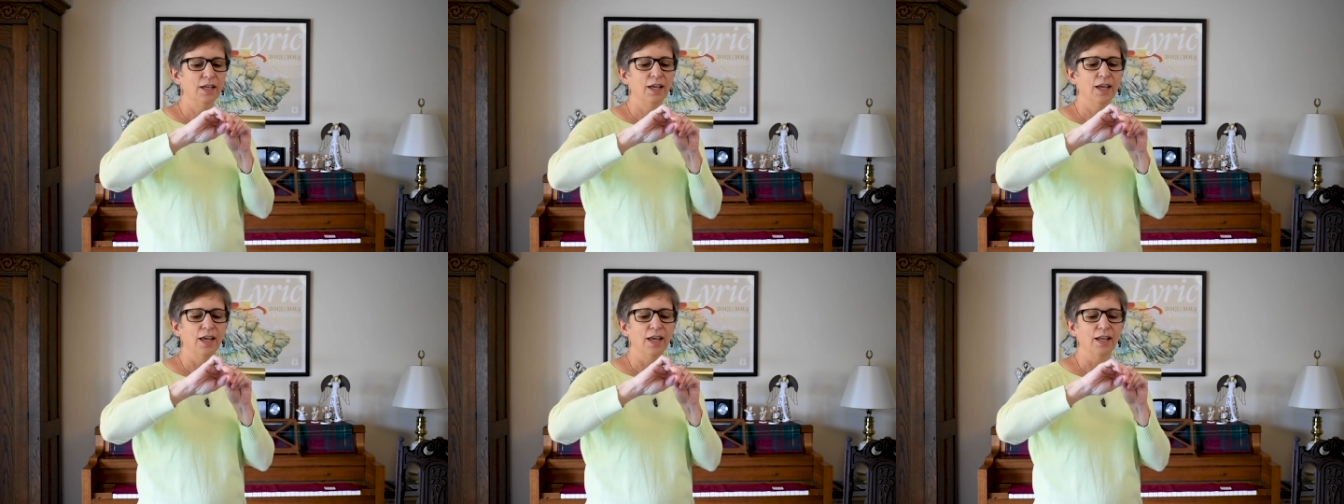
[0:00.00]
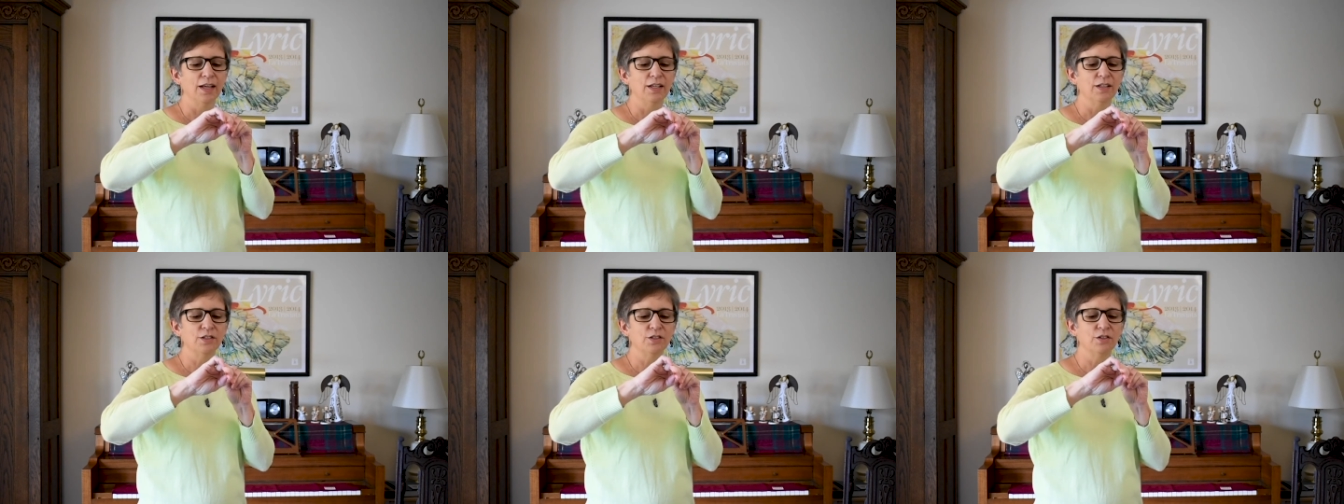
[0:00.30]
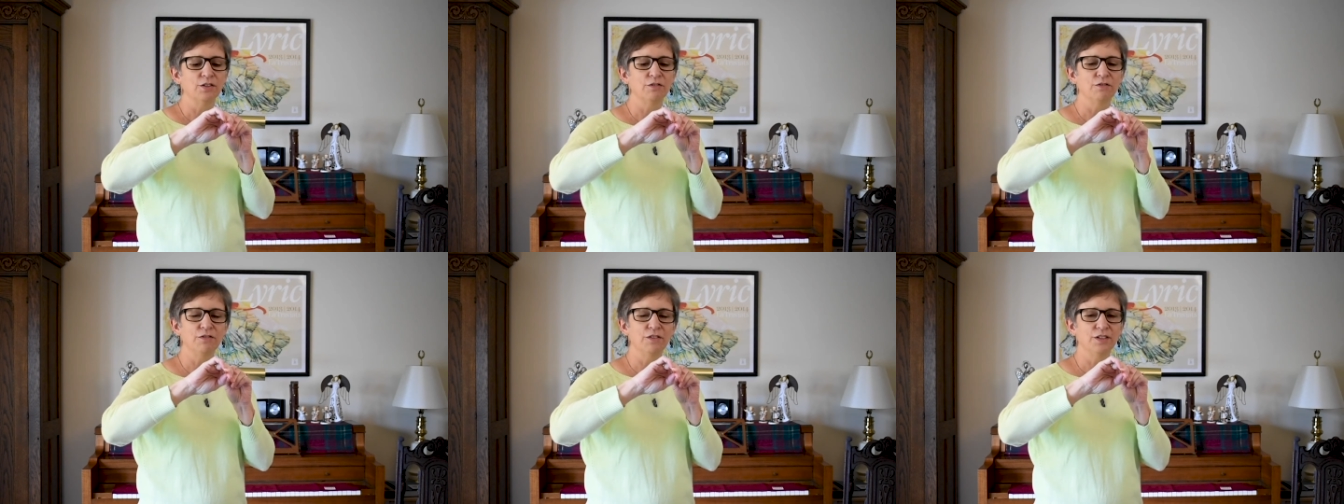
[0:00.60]
and it
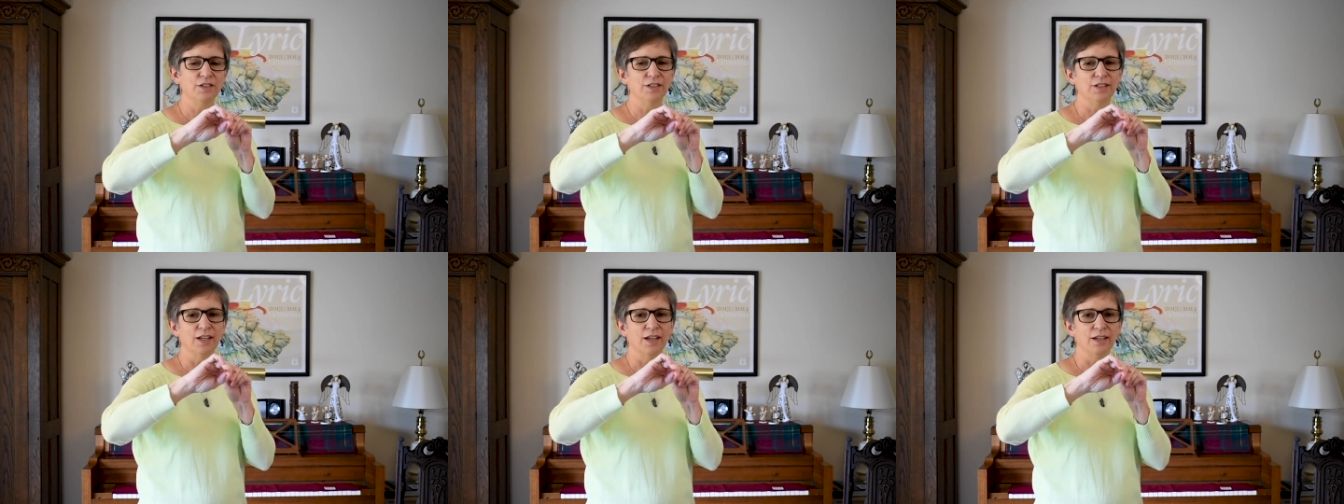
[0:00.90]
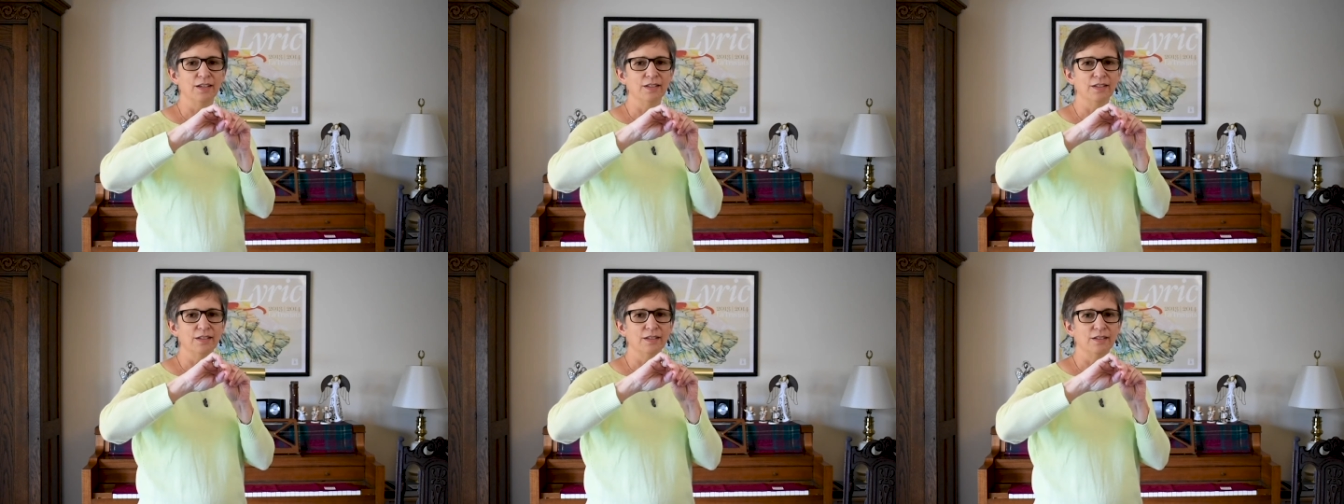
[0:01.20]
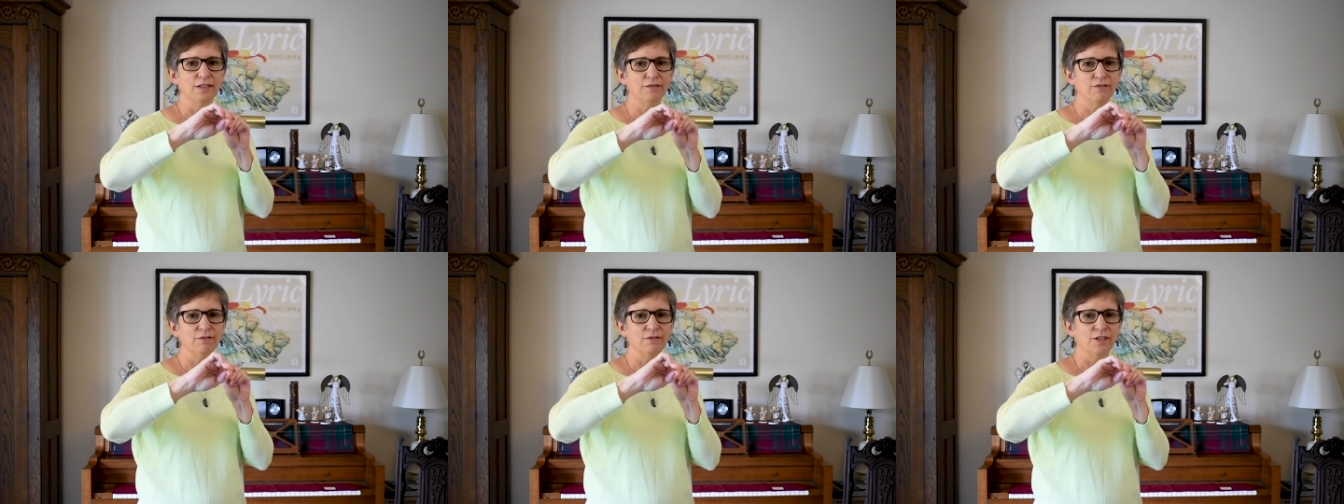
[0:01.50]
should feel nice and
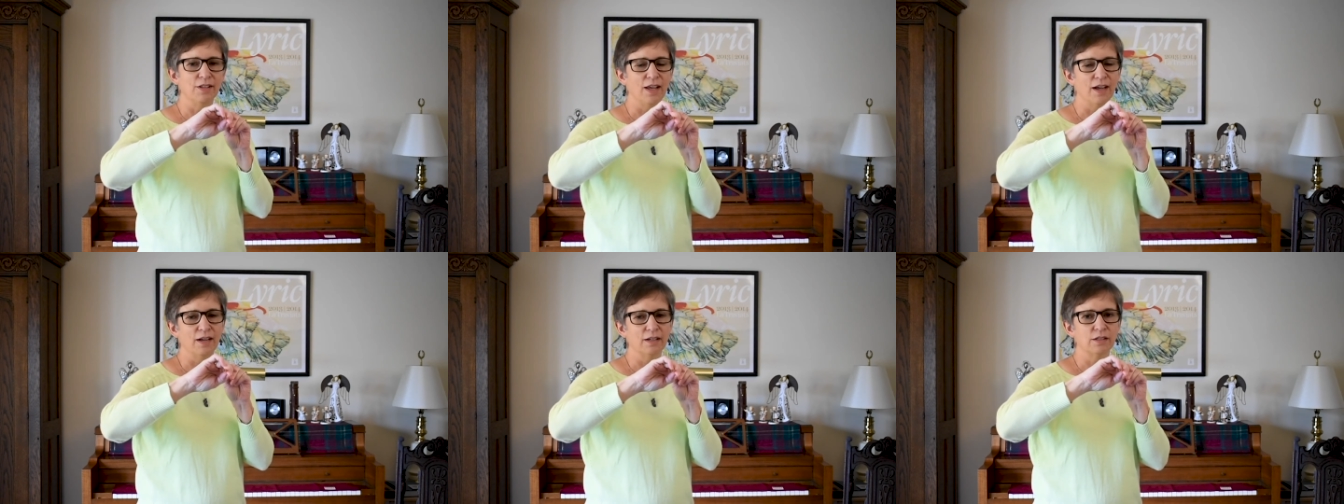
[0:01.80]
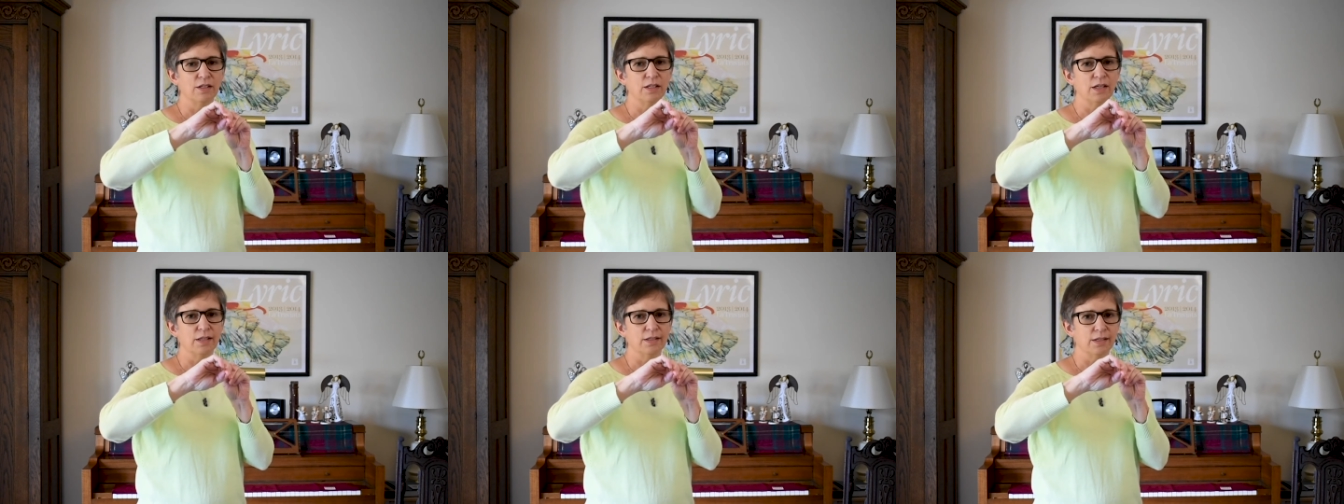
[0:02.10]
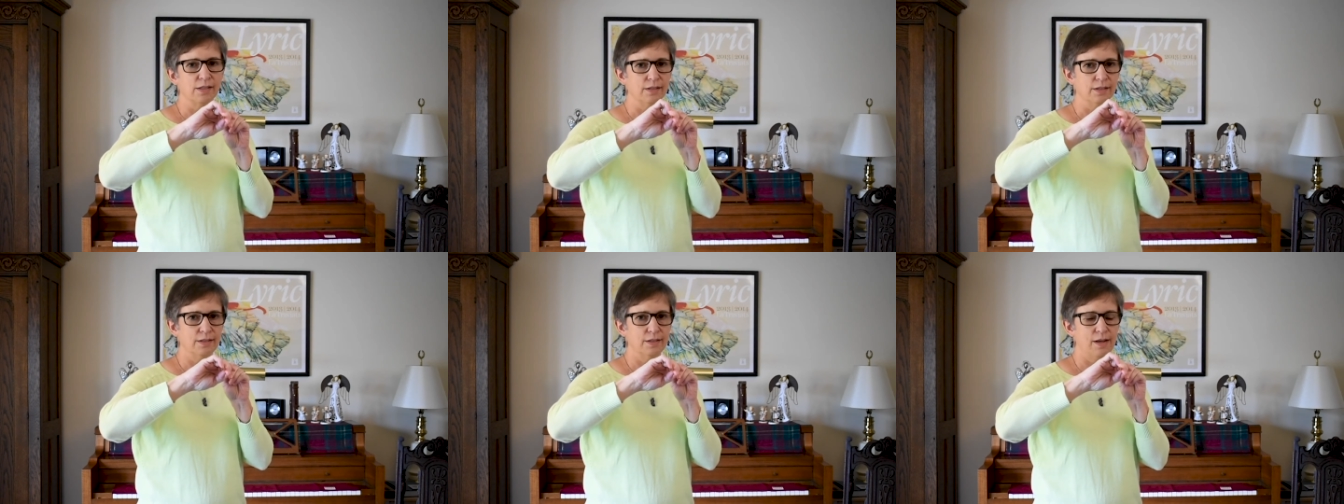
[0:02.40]
relaxed as
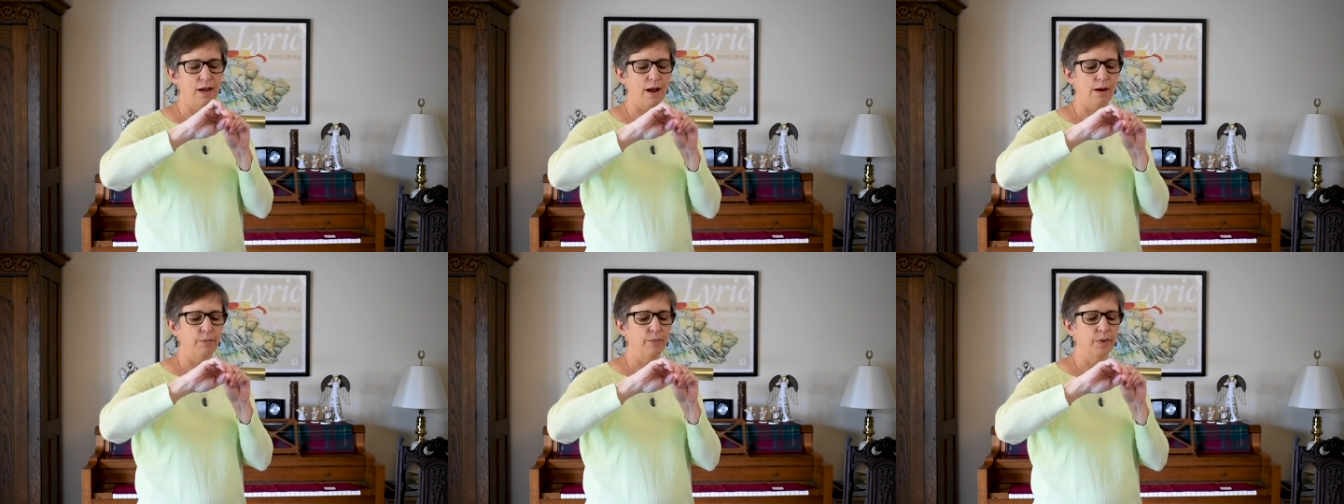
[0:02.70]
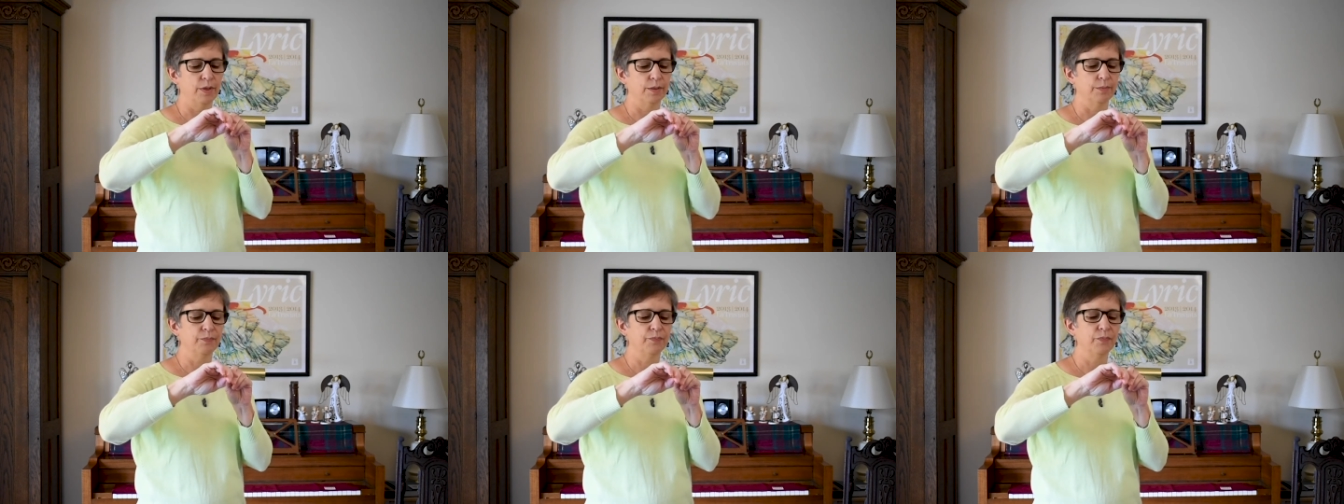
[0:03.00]
it's tapping.